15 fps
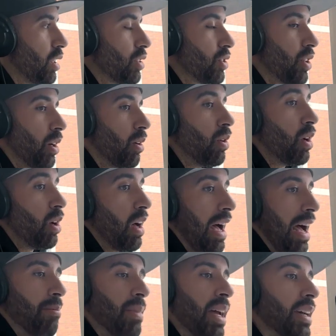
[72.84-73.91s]
So
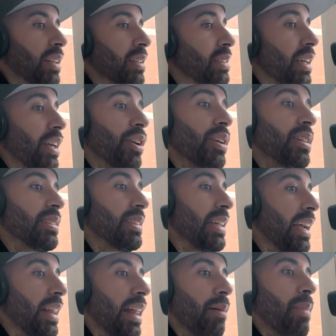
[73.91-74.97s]
I'm not going to sit here and
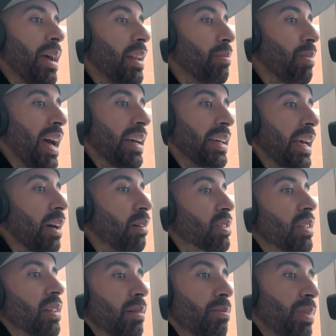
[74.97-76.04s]
say that Manny Pacquiao is
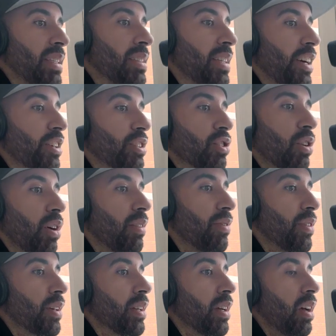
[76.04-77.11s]
going to beat Terrence
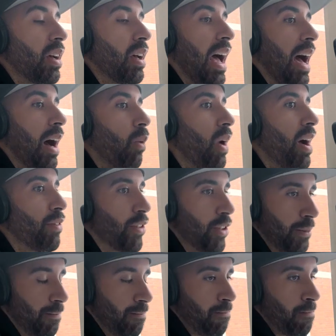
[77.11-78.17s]
Crawford. However,